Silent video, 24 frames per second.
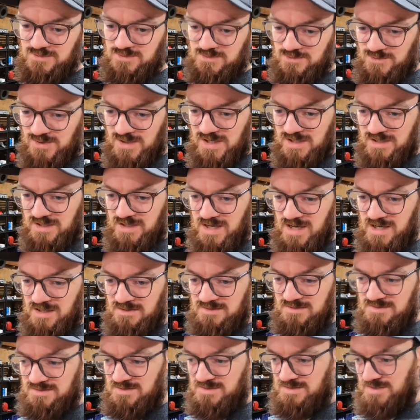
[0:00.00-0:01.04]
ran yet.
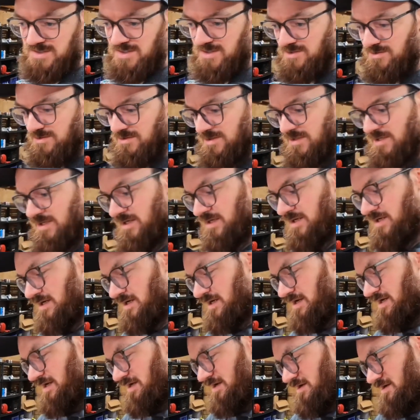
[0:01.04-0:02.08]
So
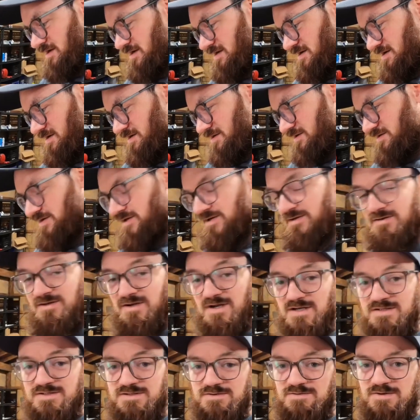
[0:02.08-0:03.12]
thank you
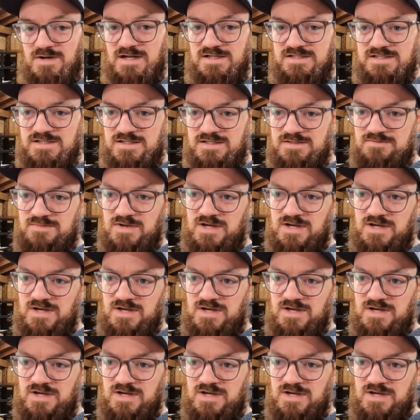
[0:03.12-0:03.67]
guys for watching.